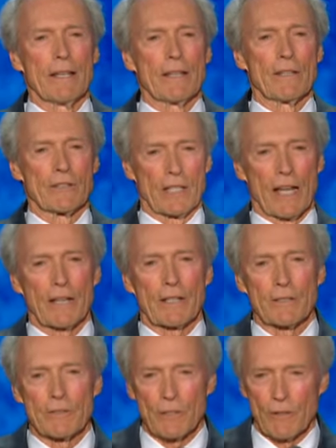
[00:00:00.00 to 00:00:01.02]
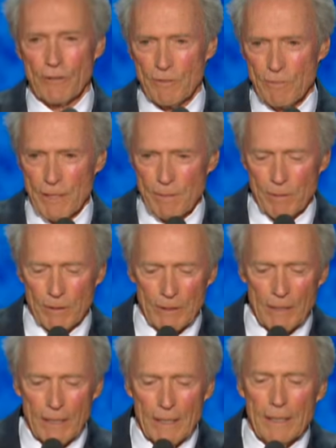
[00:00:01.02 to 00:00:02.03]
There's a lot of conservative
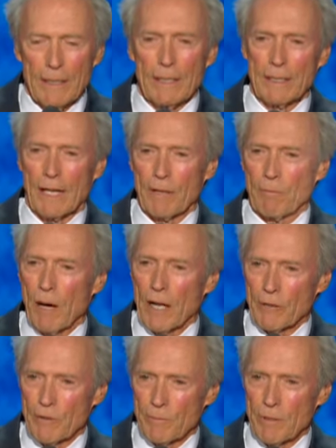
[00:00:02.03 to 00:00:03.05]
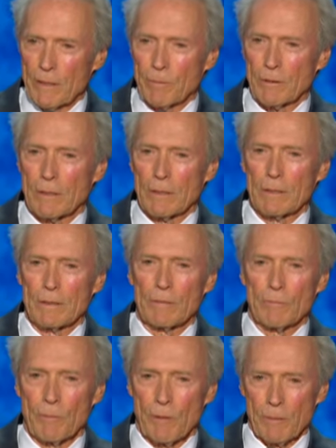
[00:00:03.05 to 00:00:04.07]
people, a lot of moderate people,
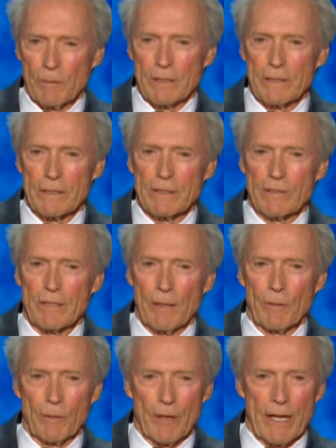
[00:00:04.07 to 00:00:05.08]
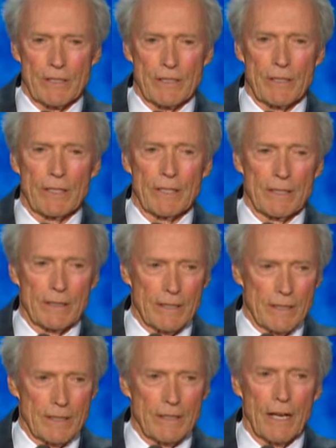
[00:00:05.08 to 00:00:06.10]
Republicans, Democrats in
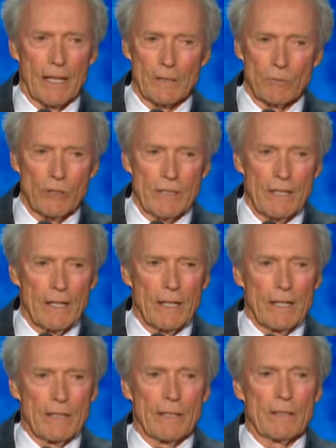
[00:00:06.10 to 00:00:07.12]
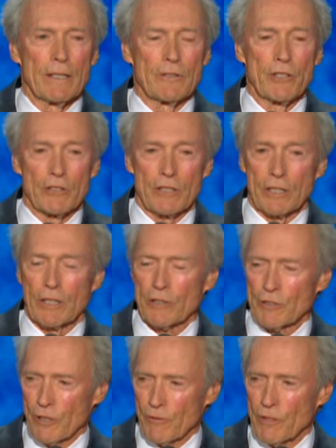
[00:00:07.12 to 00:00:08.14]
Hollywood. It's just that
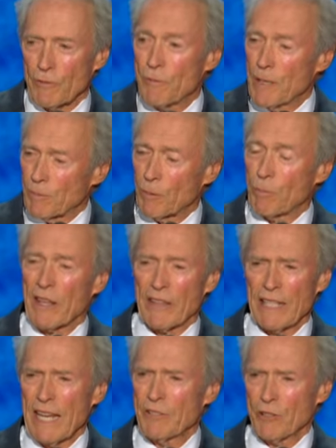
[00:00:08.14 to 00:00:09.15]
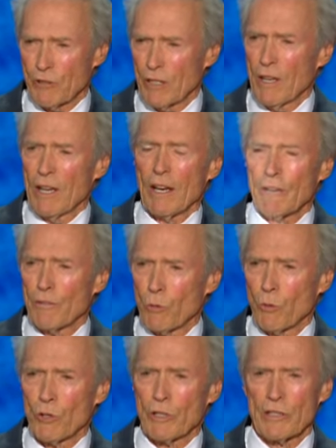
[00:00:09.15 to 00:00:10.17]
conservative people, by the nature of the
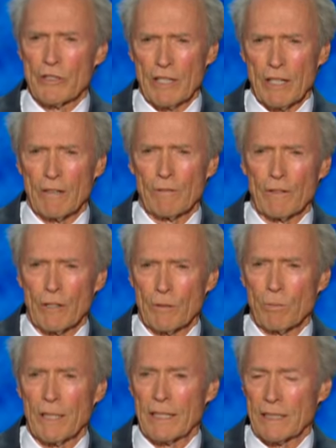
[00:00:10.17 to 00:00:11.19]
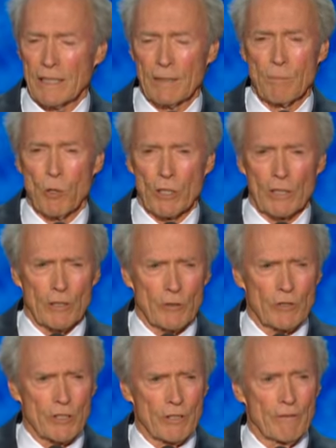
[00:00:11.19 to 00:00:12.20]
word itself, play a little more
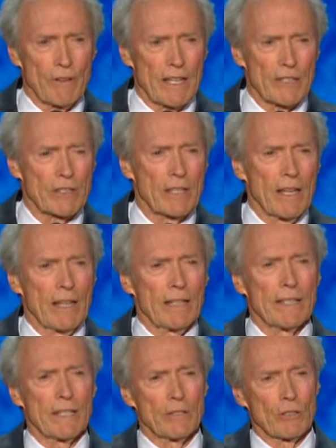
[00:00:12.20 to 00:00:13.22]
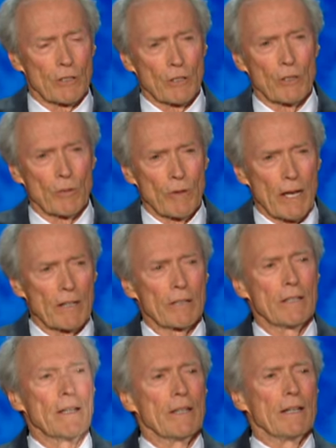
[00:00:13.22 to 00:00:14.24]
close to the vest, and they don't go
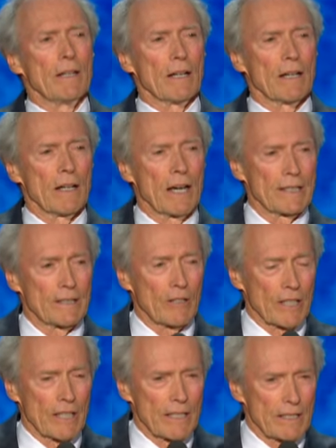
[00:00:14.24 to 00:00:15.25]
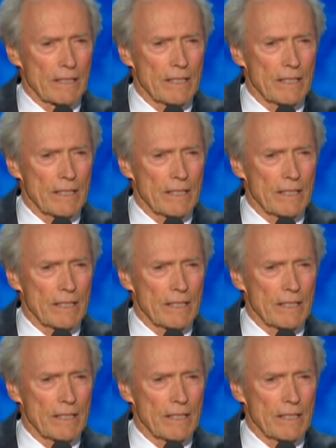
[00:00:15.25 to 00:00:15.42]
around hot dogging it.